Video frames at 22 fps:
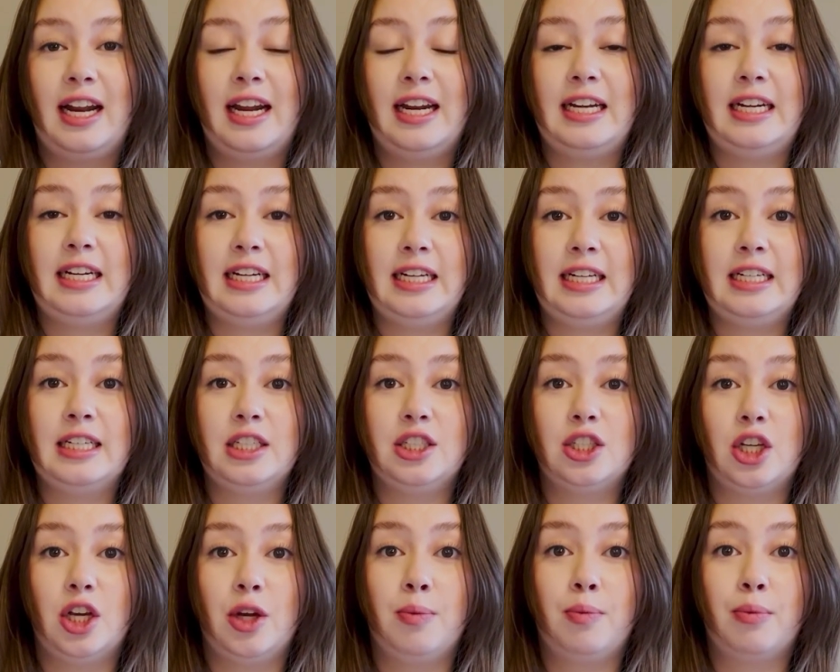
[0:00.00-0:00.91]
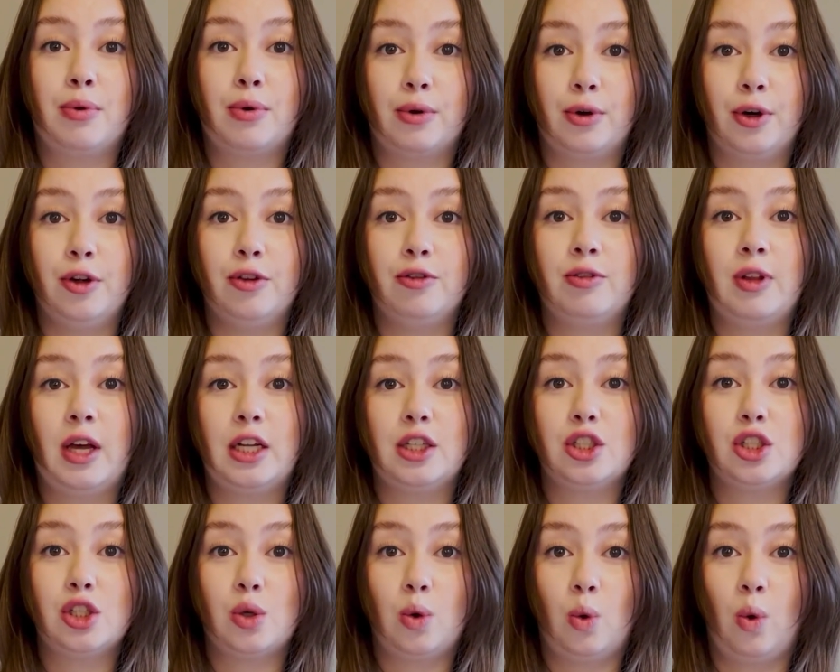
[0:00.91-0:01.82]
I needed to improve
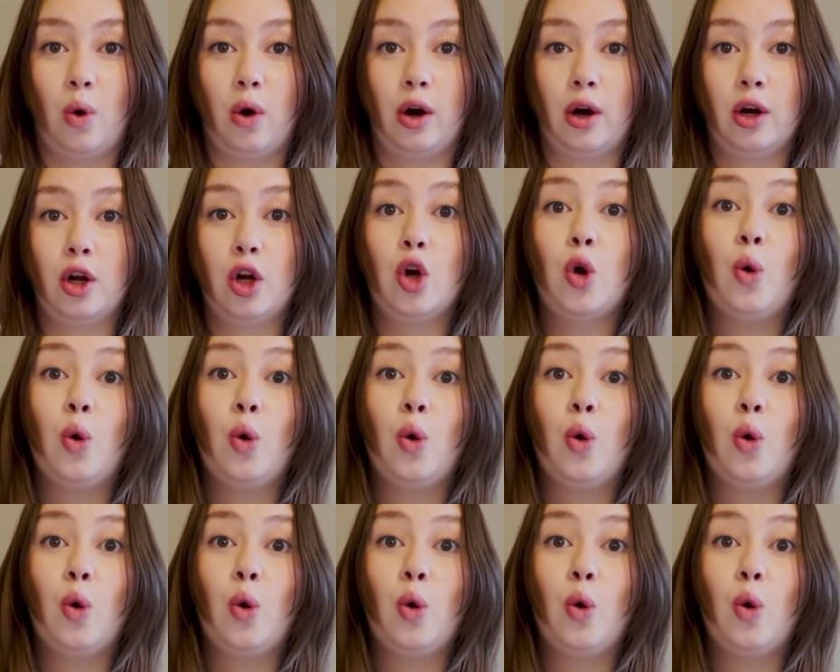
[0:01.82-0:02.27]
that score